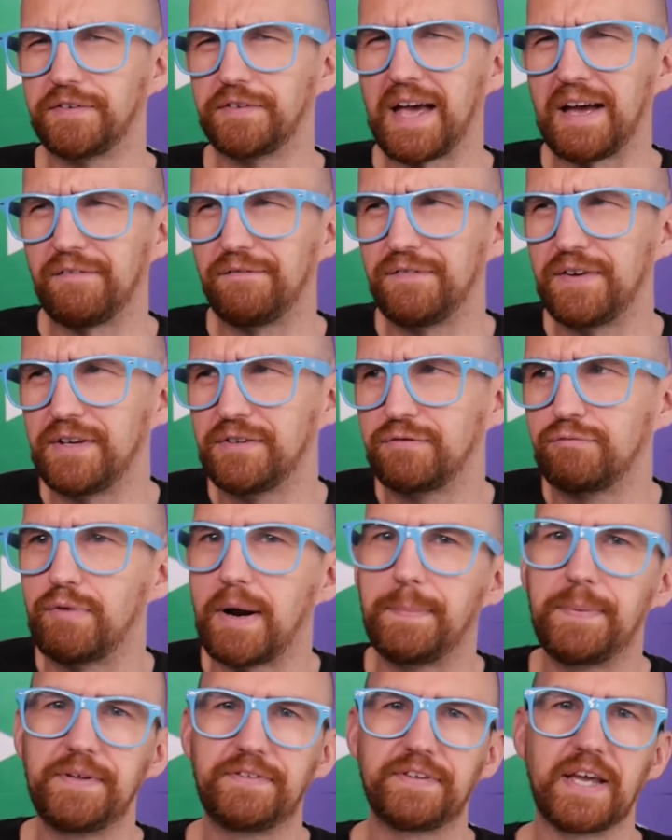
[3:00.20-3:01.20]
have this
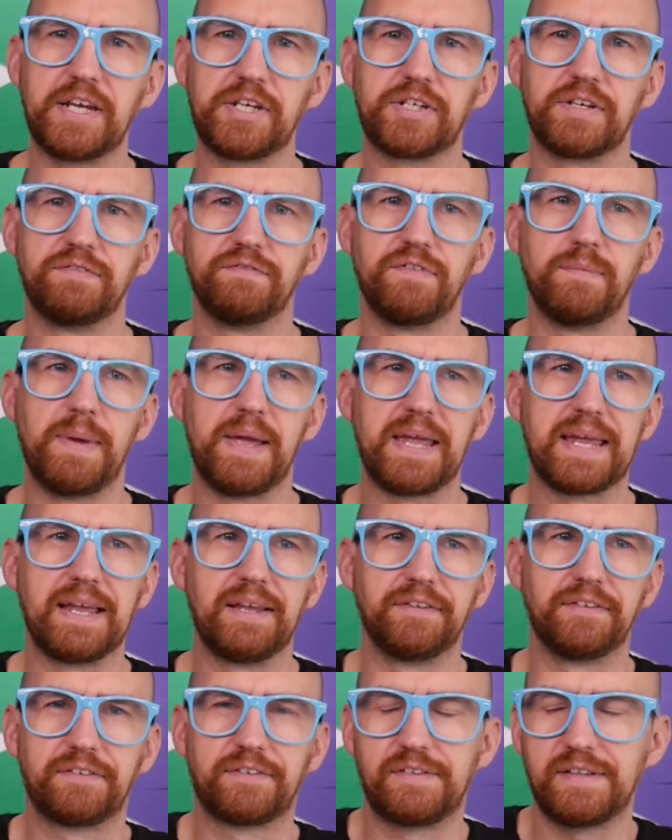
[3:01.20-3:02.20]
reputation for
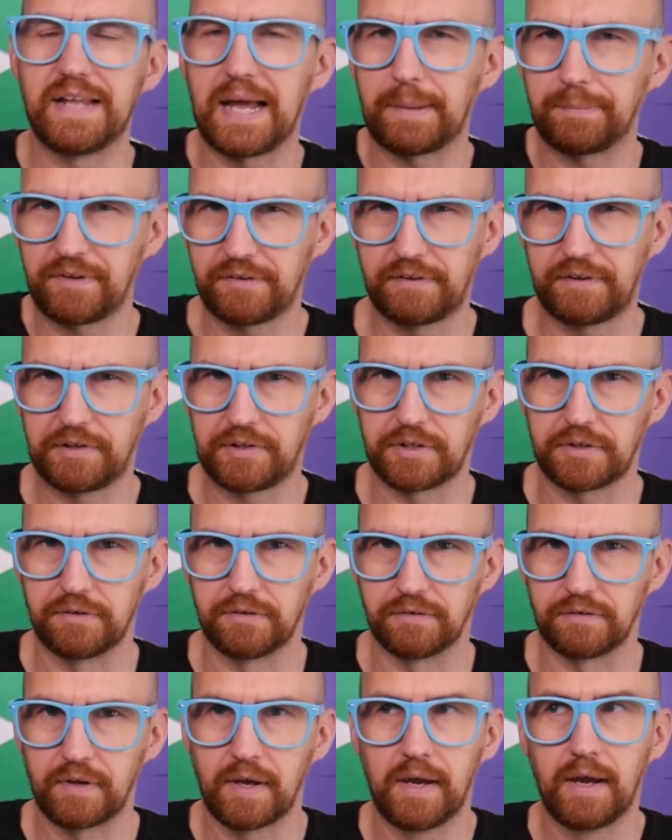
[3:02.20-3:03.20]
making snap
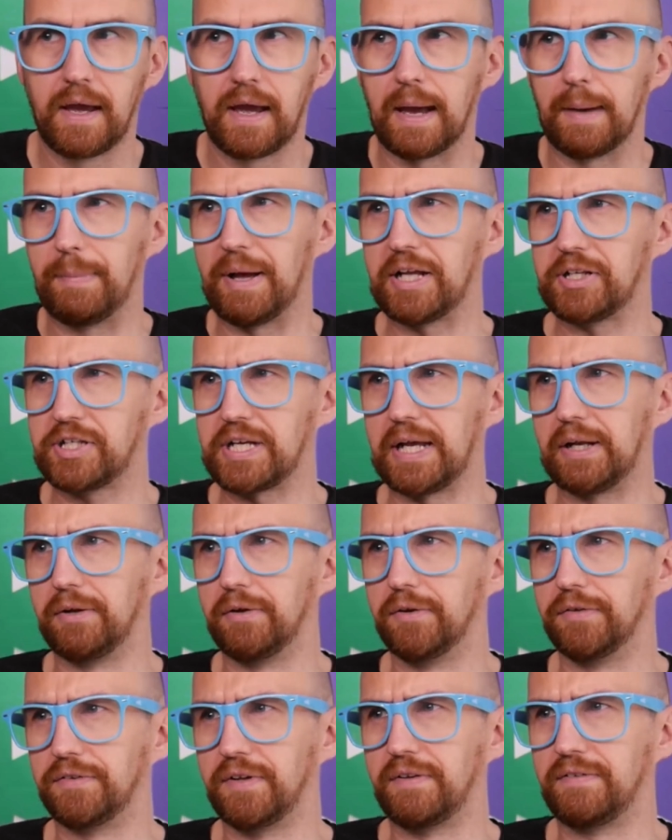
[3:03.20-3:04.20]
decisions about
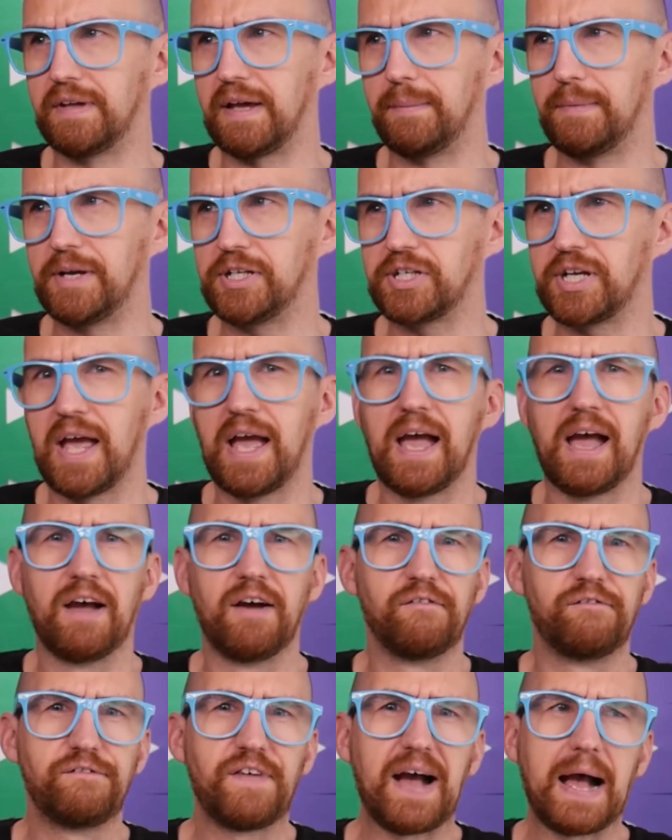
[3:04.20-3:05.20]
channels that damage
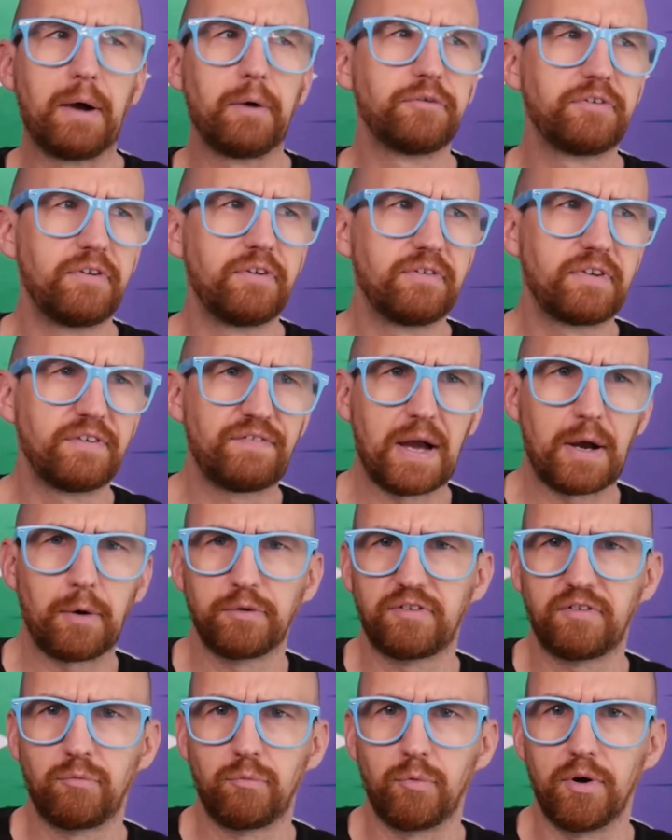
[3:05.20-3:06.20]
thousands of
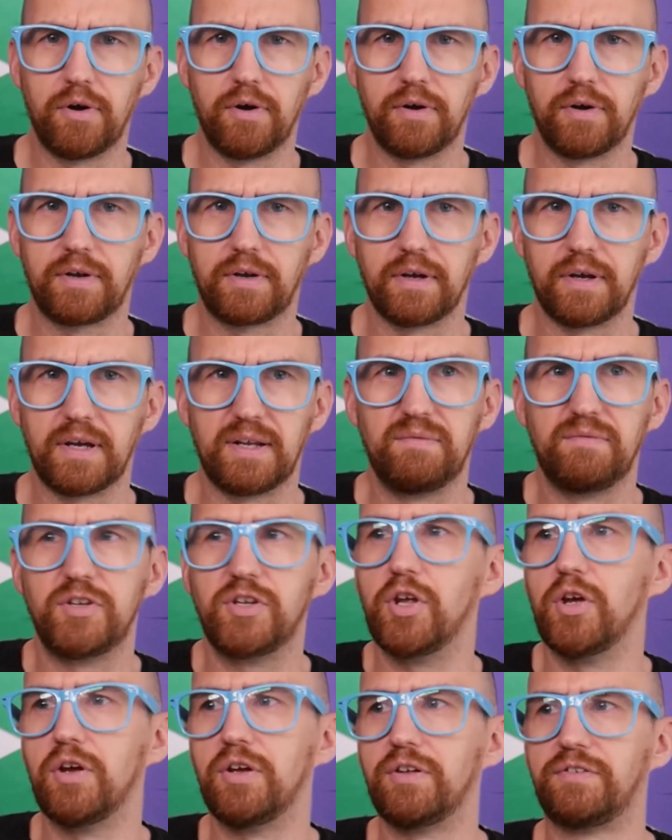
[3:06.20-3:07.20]
hours of work and
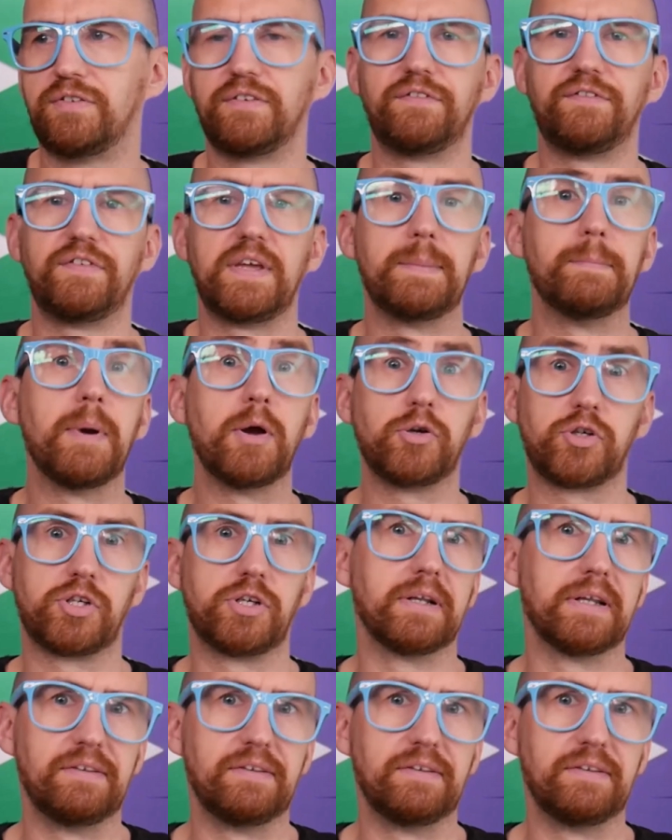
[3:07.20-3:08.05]
years of emotional